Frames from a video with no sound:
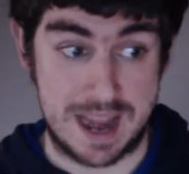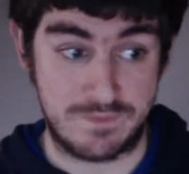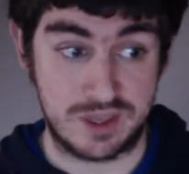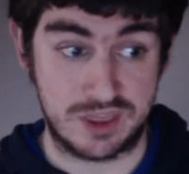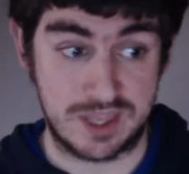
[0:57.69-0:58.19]

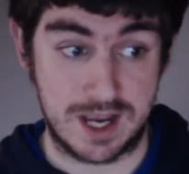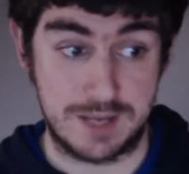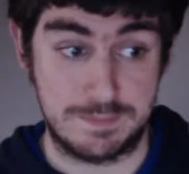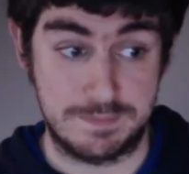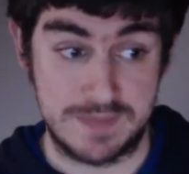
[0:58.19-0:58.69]
everything
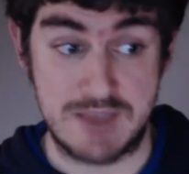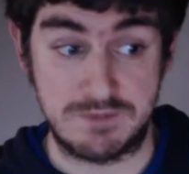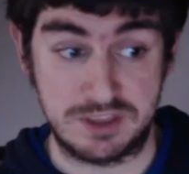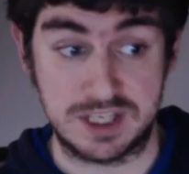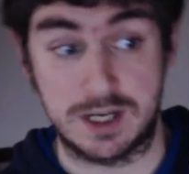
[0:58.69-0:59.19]
I
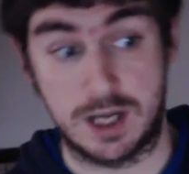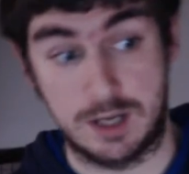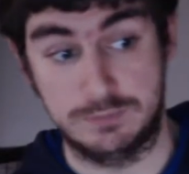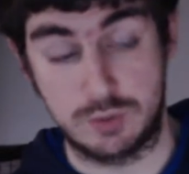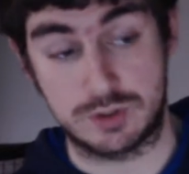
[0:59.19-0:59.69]

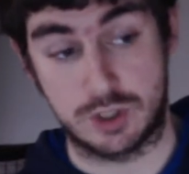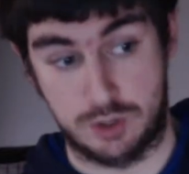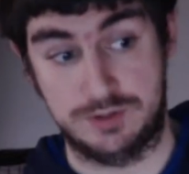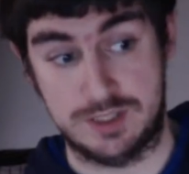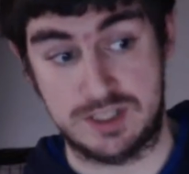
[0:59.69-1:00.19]
upload
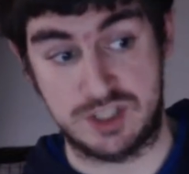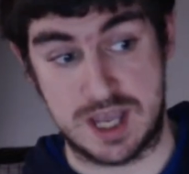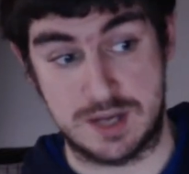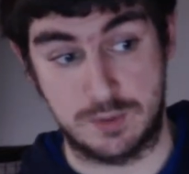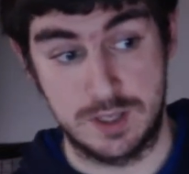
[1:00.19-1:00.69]
on this
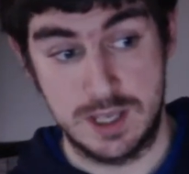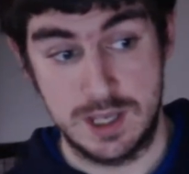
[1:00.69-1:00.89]
channel,